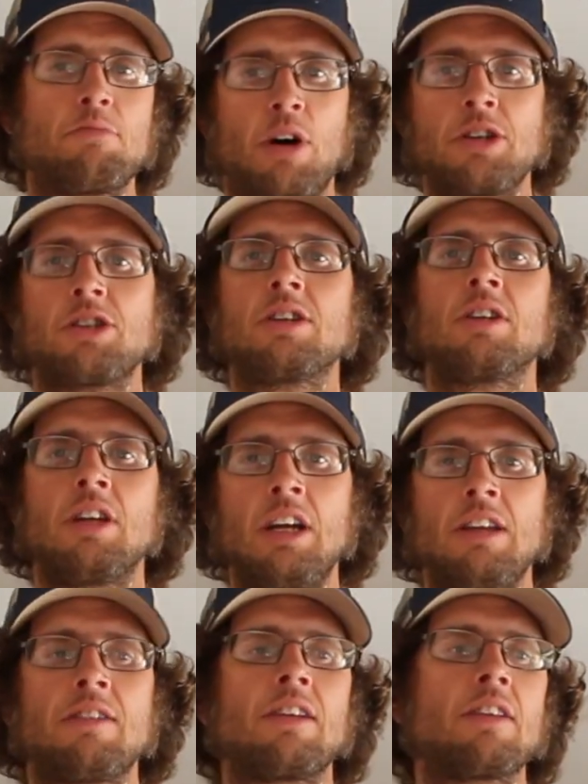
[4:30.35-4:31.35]
punching,
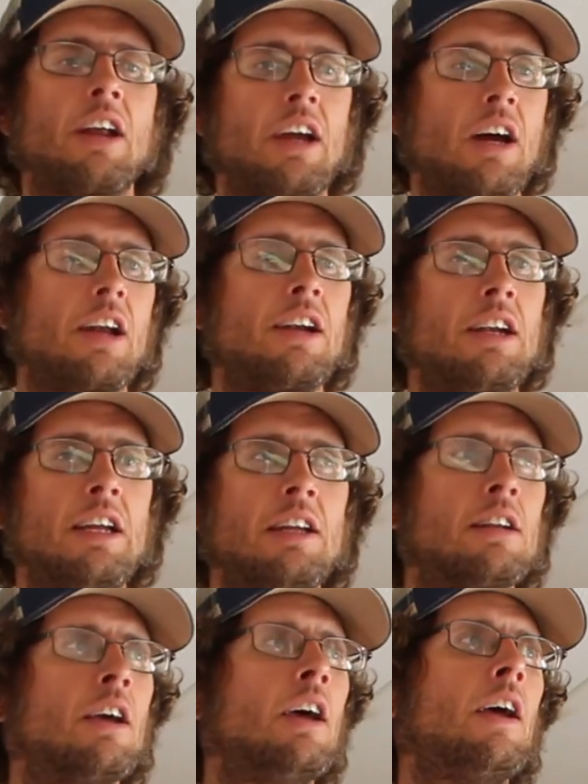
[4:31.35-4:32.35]
anything that I kind of need.